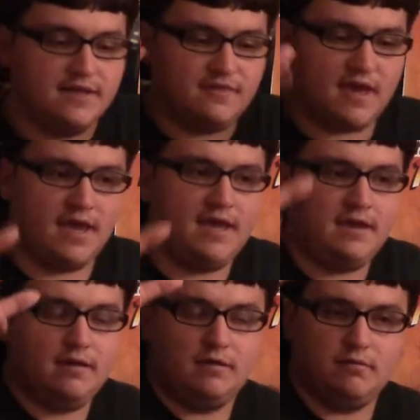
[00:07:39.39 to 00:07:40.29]

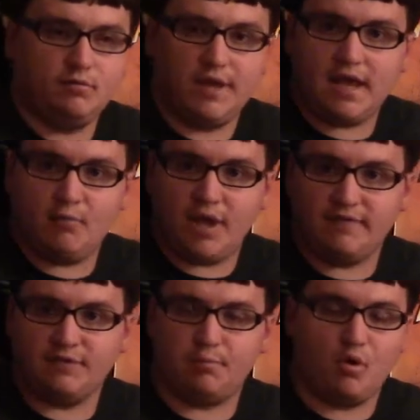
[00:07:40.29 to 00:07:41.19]
They, we, we
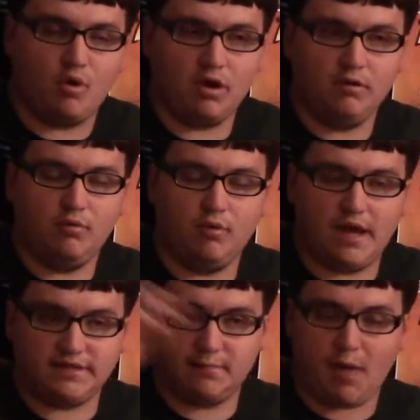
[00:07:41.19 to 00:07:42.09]
have the poor
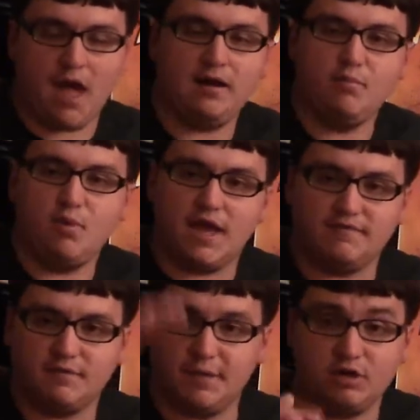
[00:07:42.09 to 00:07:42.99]
at the bottom, we
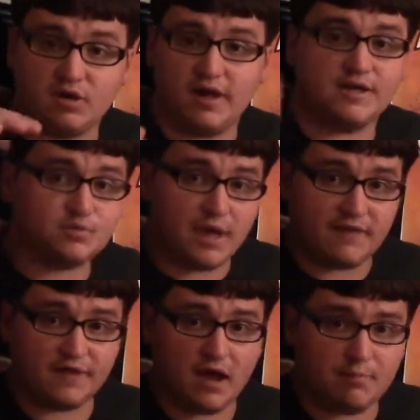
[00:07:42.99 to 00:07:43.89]
have the middle class, we
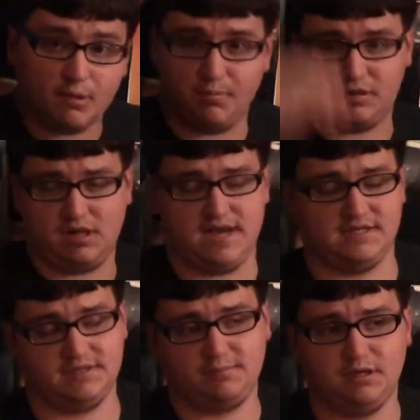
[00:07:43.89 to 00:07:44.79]
have the upper
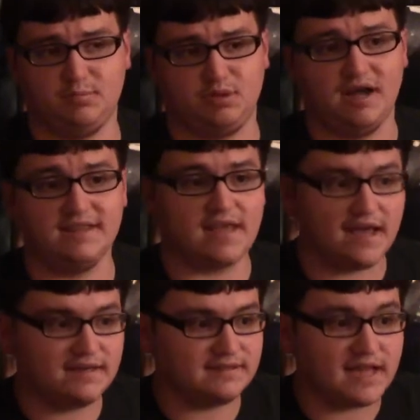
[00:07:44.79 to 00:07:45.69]
class people. And
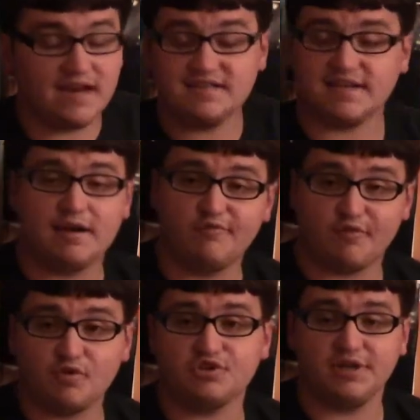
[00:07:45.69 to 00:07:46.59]
that, that is
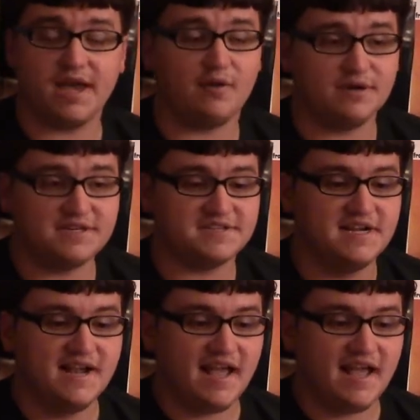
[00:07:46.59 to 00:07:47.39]
unfortunately how it is.